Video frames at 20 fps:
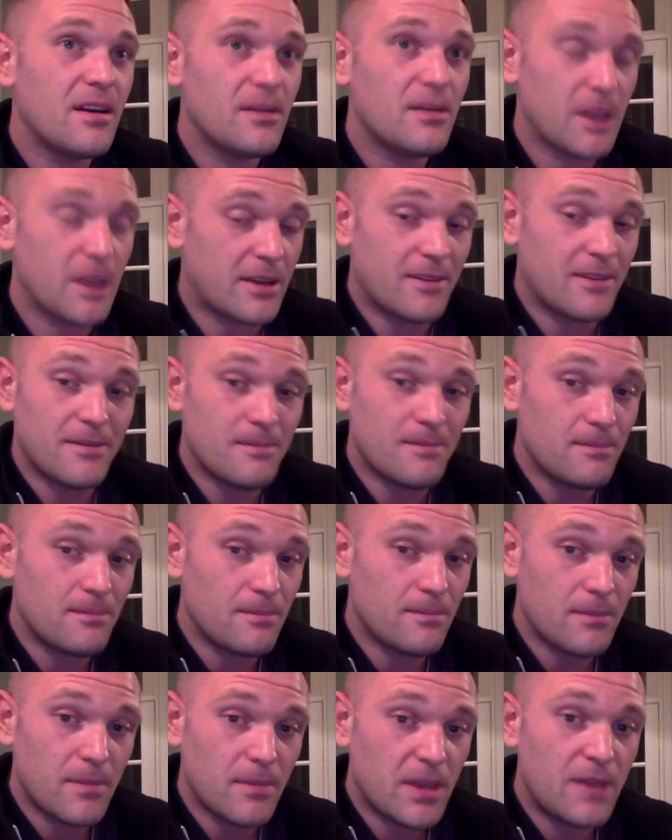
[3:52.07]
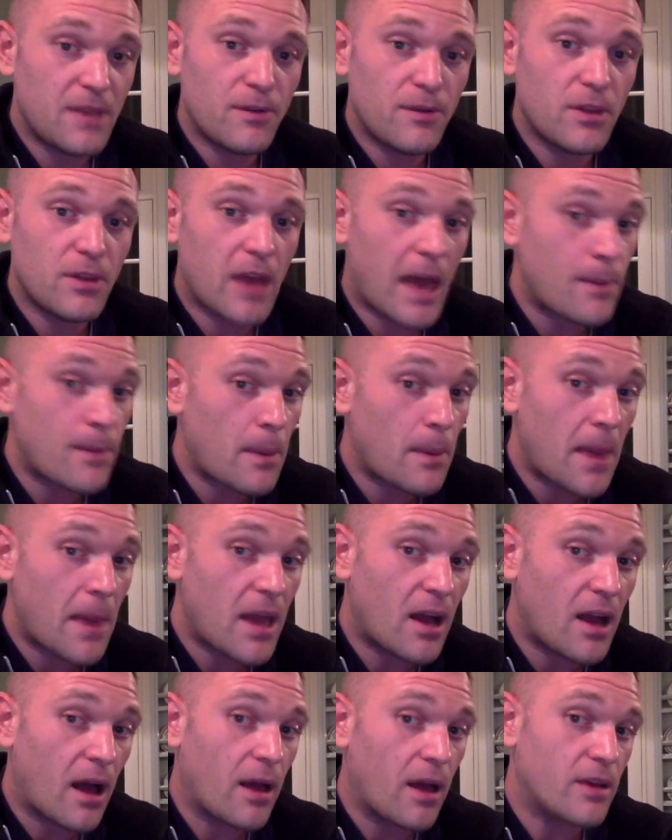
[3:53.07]
Like, even the
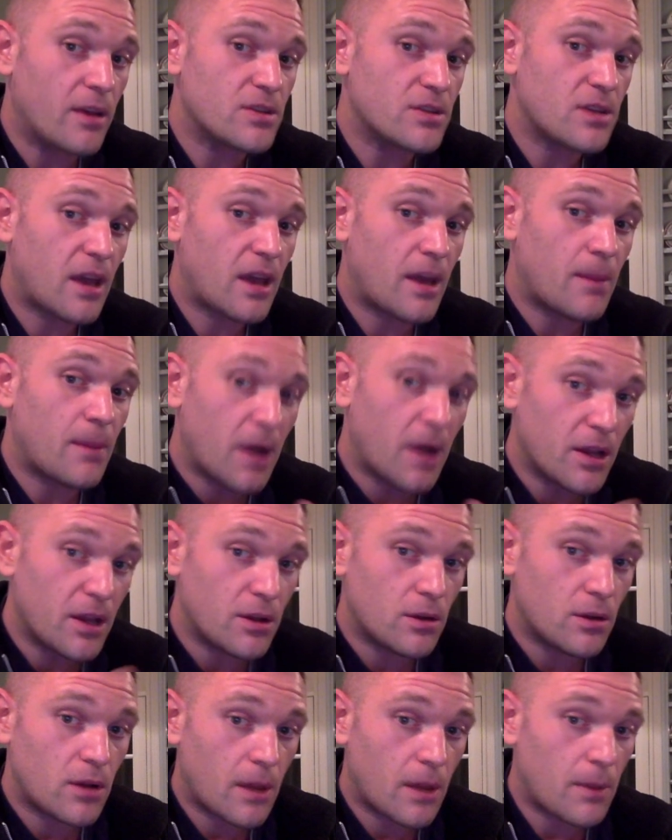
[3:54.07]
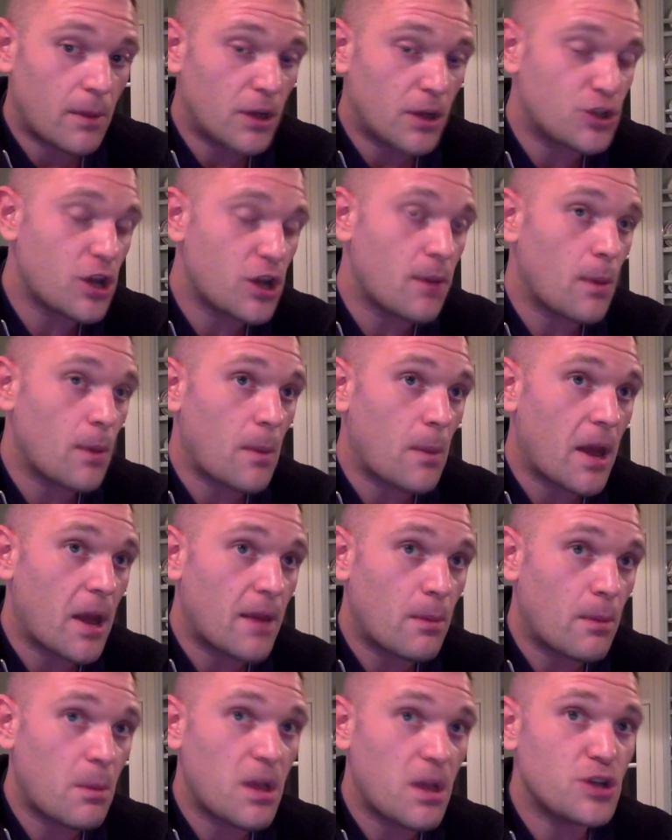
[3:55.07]
MMA guys at my MMA
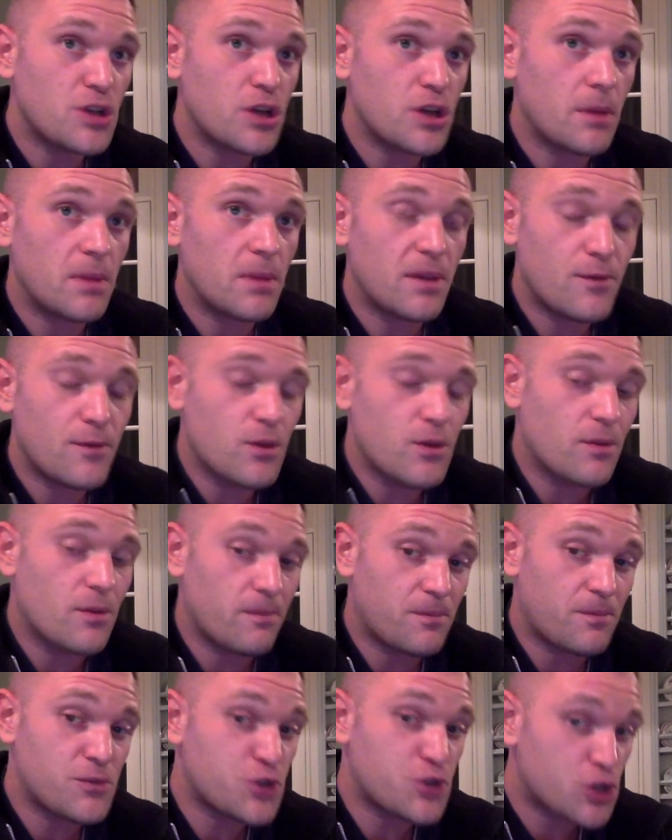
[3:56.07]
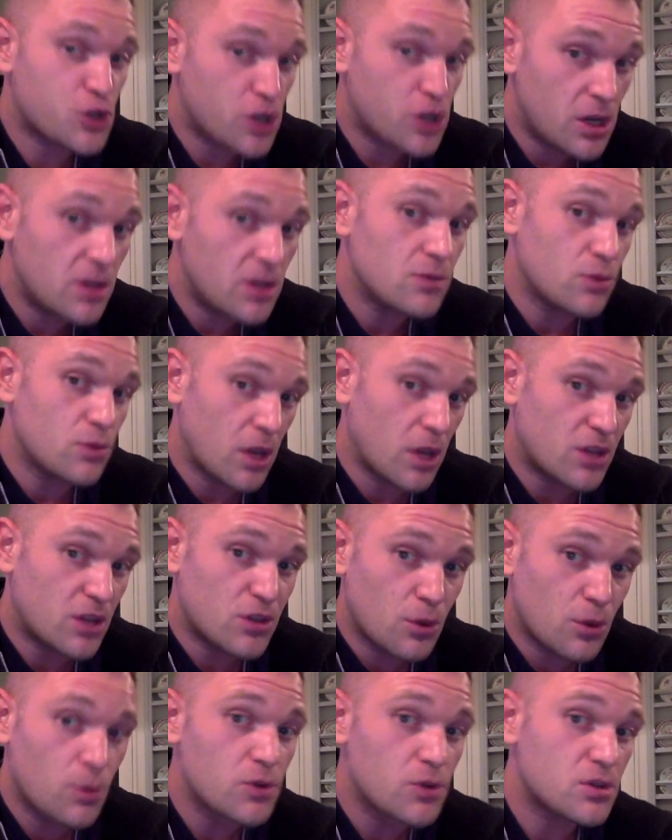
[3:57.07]
gym, even the
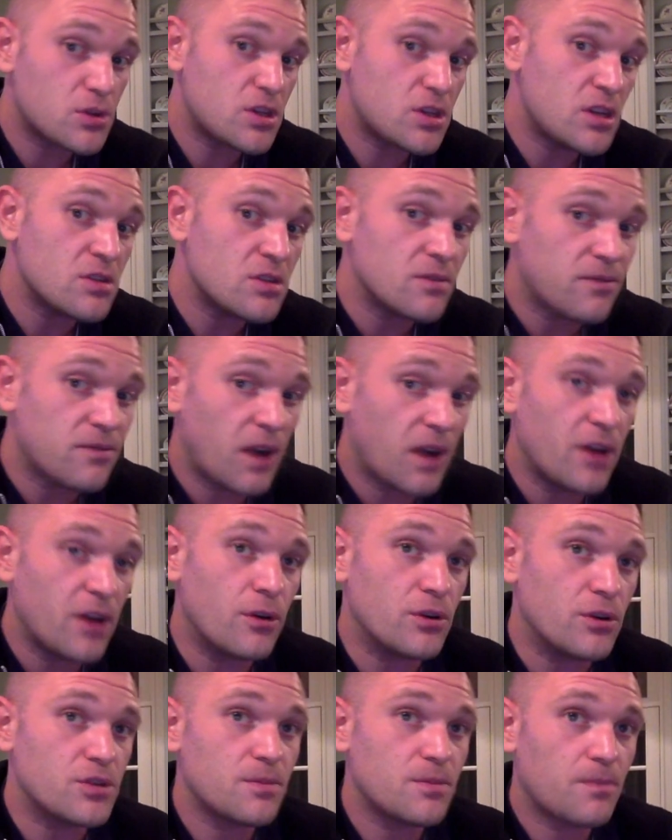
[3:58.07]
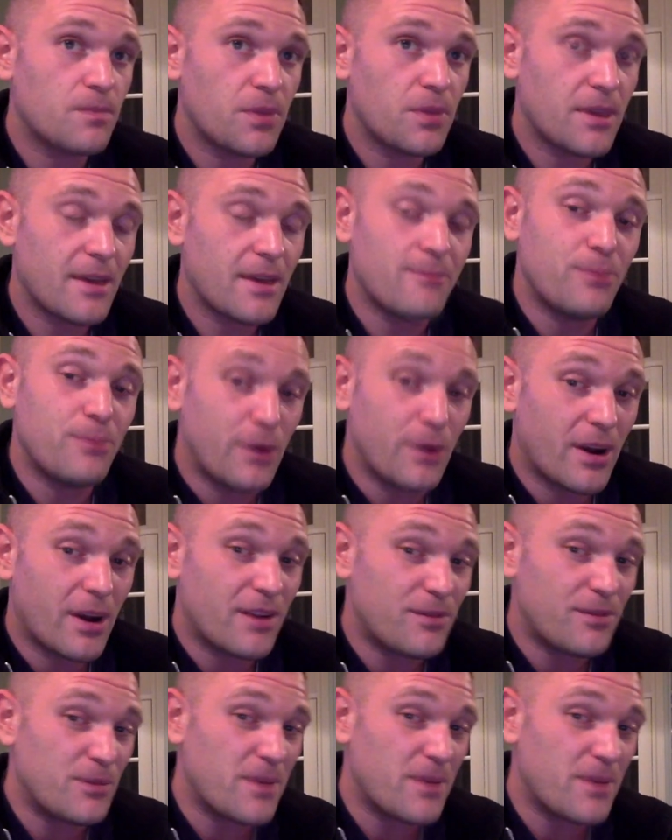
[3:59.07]
serious seasoned fighters have put on a few